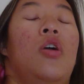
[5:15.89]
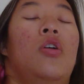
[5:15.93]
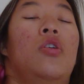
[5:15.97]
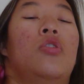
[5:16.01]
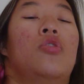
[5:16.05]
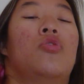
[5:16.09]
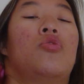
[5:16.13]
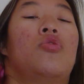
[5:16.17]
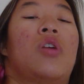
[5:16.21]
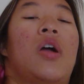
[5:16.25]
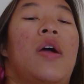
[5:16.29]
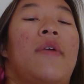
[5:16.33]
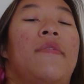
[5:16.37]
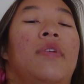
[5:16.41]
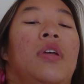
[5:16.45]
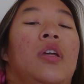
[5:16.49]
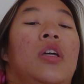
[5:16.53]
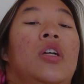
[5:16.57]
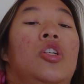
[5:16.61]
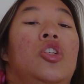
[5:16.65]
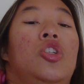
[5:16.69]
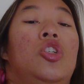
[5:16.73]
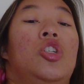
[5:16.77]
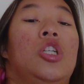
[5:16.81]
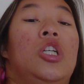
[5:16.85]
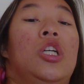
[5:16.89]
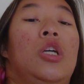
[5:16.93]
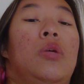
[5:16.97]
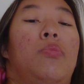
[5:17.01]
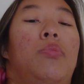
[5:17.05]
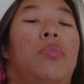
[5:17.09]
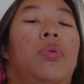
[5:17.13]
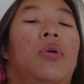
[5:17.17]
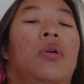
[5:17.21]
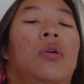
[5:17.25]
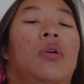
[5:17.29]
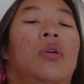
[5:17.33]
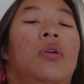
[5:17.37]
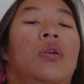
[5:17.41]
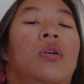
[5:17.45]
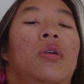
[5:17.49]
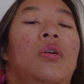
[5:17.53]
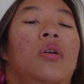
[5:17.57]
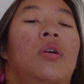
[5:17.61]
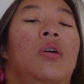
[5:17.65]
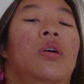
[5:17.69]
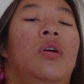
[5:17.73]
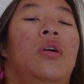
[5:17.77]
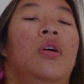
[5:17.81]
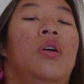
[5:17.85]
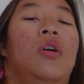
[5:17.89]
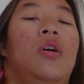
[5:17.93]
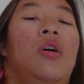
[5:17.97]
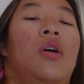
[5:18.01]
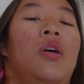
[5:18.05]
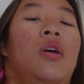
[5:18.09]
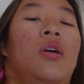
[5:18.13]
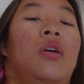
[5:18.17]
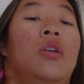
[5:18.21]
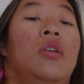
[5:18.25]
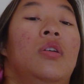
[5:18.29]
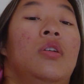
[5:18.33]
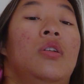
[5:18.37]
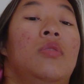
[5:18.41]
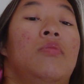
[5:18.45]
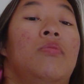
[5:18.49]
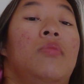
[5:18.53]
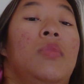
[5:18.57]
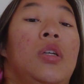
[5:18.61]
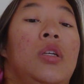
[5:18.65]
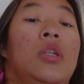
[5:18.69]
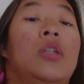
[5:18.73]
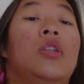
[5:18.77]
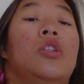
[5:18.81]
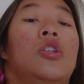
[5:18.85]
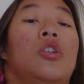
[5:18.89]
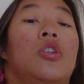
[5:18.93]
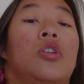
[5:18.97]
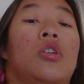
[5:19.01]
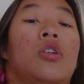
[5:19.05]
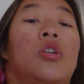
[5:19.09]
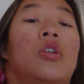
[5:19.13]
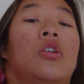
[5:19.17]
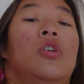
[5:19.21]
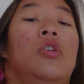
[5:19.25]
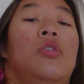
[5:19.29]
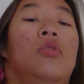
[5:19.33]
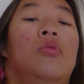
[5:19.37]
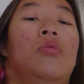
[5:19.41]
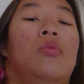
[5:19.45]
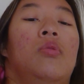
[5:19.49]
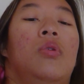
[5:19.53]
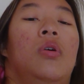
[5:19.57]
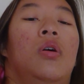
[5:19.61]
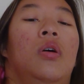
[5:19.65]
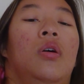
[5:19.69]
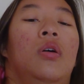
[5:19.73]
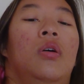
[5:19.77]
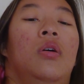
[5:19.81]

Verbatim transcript: you're driving a Jeep, it means you're a kook.